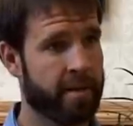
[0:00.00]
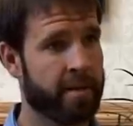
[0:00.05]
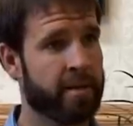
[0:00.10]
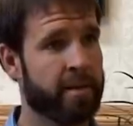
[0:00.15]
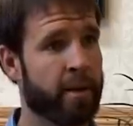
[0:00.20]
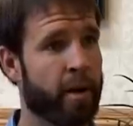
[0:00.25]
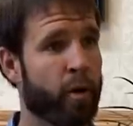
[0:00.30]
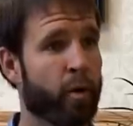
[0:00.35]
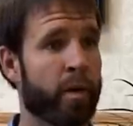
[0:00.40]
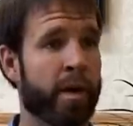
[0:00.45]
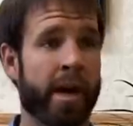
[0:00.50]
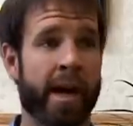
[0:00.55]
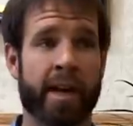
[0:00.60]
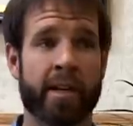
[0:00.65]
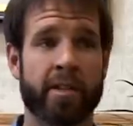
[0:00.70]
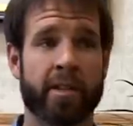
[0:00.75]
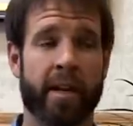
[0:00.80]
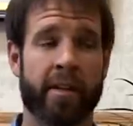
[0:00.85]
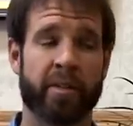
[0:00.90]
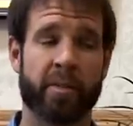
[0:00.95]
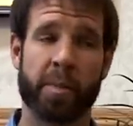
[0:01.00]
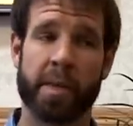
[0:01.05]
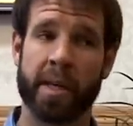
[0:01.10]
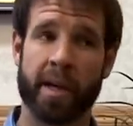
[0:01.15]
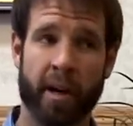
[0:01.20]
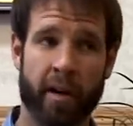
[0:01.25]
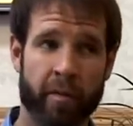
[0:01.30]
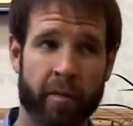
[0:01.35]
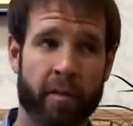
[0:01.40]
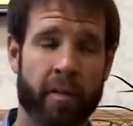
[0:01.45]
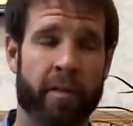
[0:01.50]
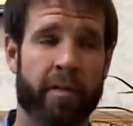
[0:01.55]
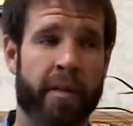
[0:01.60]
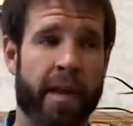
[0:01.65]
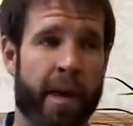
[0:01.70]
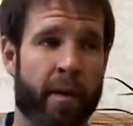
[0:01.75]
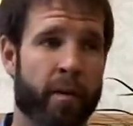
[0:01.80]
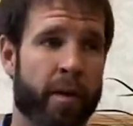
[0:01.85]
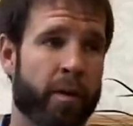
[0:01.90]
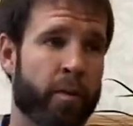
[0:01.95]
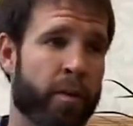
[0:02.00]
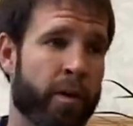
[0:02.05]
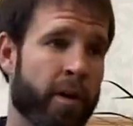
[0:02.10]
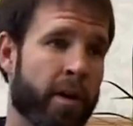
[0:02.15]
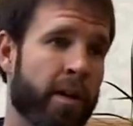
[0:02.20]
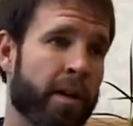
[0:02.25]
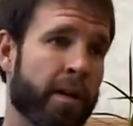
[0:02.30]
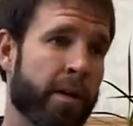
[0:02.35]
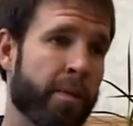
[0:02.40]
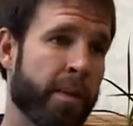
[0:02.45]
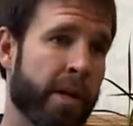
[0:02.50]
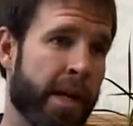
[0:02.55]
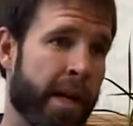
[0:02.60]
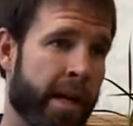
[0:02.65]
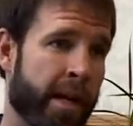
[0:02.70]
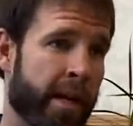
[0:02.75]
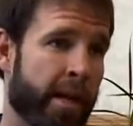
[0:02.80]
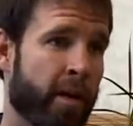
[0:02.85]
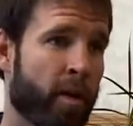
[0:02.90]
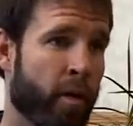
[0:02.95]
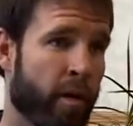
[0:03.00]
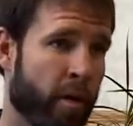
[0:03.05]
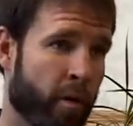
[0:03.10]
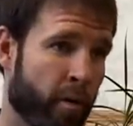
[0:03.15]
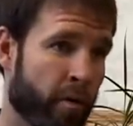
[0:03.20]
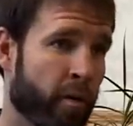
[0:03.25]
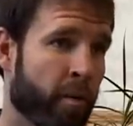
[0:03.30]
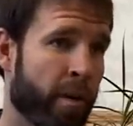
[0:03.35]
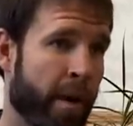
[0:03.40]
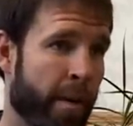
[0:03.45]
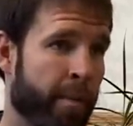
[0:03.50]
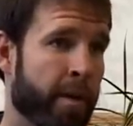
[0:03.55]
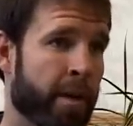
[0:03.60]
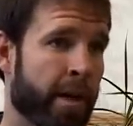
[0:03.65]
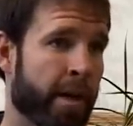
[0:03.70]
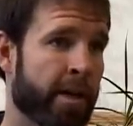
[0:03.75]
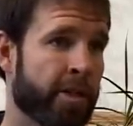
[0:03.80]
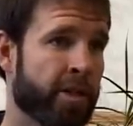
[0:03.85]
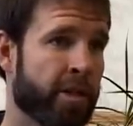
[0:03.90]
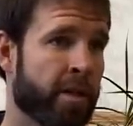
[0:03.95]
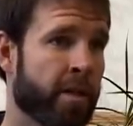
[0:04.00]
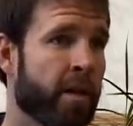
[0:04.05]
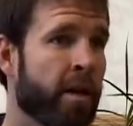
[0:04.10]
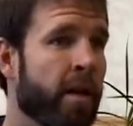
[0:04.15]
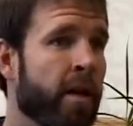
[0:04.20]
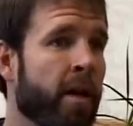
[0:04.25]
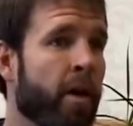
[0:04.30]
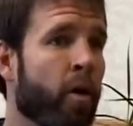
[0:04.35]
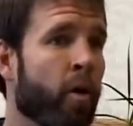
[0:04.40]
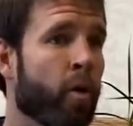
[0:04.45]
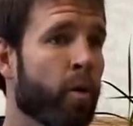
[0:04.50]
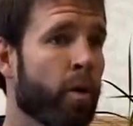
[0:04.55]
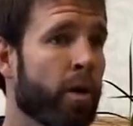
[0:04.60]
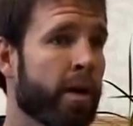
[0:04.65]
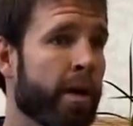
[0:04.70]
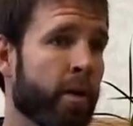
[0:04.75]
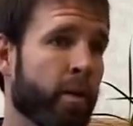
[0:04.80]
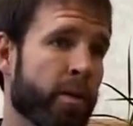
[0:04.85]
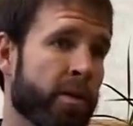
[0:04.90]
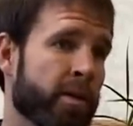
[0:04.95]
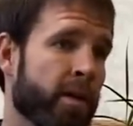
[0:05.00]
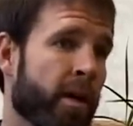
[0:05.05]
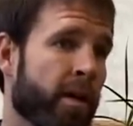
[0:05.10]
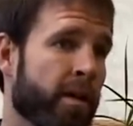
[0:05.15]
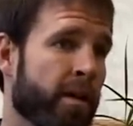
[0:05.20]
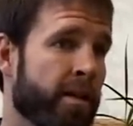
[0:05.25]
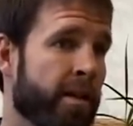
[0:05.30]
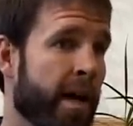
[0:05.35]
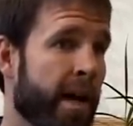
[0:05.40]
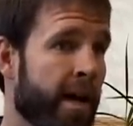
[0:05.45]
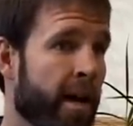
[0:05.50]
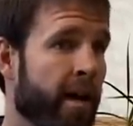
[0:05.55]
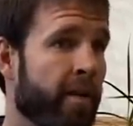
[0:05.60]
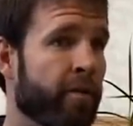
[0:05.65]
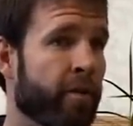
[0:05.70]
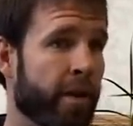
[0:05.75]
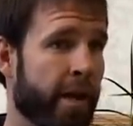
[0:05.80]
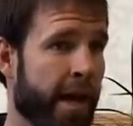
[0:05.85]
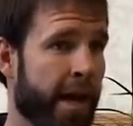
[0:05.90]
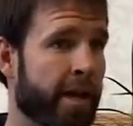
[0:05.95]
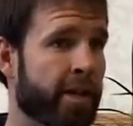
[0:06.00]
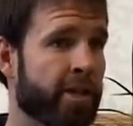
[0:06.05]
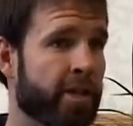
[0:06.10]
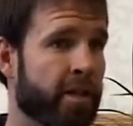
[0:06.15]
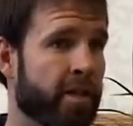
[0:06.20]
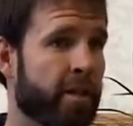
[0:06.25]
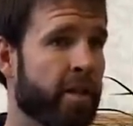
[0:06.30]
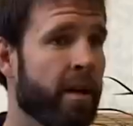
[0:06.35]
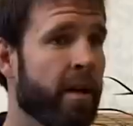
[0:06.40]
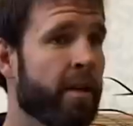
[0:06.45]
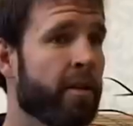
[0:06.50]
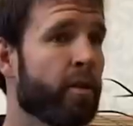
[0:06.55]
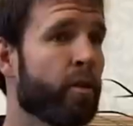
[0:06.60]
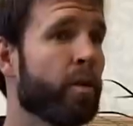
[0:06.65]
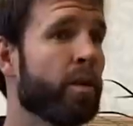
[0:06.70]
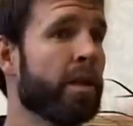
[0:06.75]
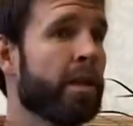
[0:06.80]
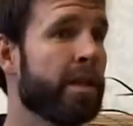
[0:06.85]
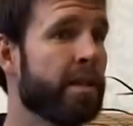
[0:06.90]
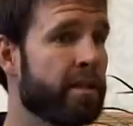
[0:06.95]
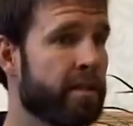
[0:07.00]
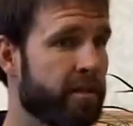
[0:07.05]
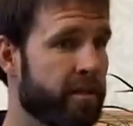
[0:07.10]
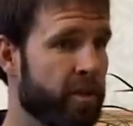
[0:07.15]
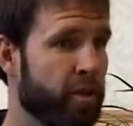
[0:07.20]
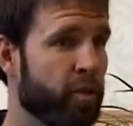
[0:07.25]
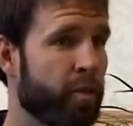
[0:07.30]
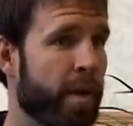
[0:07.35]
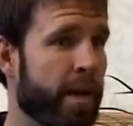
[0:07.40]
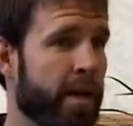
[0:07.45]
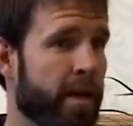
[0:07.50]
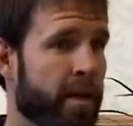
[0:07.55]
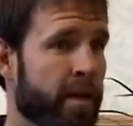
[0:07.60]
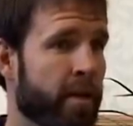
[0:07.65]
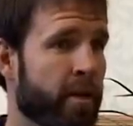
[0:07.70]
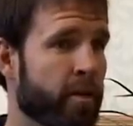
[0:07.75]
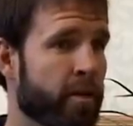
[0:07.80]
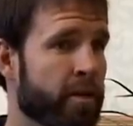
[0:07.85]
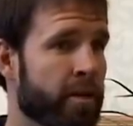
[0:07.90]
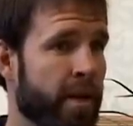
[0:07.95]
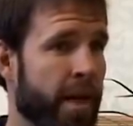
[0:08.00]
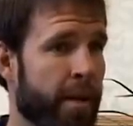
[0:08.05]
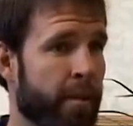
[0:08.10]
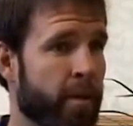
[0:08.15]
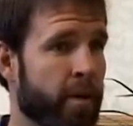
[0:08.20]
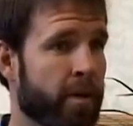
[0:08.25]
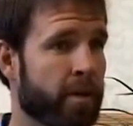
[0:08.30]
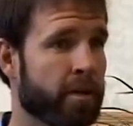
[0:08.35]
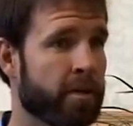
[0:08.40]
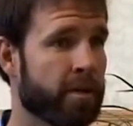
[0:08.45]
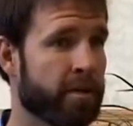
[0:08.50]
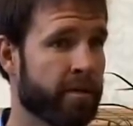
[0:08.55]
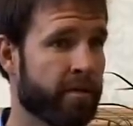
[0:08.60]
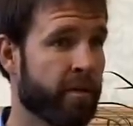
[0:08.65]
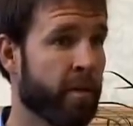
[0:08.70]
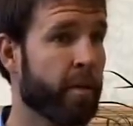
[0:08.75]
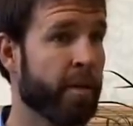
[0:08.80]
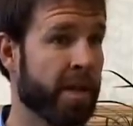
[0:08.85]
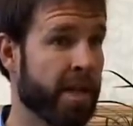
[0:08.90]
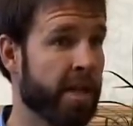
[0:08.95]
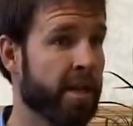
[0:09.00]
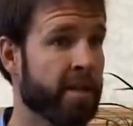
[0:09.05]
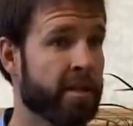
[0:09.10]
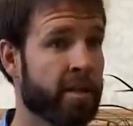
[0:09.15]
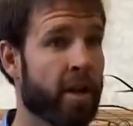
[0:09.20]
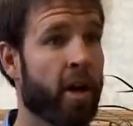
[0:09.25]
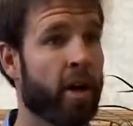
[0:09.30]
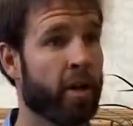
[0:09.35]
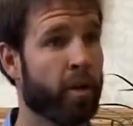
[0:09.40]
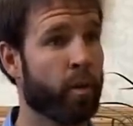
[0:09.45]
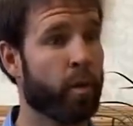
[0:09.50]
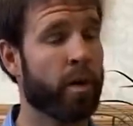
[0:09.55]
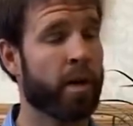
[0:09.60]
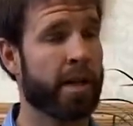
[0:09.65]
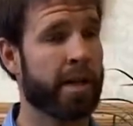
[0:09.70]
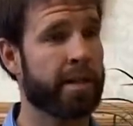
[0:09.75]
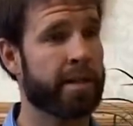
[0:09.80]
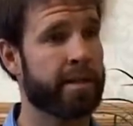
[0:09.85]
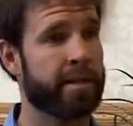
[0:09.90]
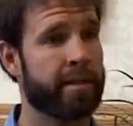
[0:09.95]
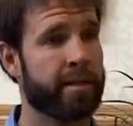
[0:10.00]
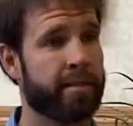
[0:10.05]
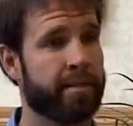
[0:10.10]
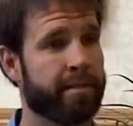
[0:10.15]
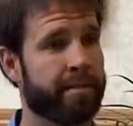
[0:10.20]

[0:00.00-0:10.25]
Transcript: And so we actually have to be careful of that when we're eliminating an overpopulation, or we'll get what's called a die off reaction, the release of too many of those chemicals from the yeast all at once.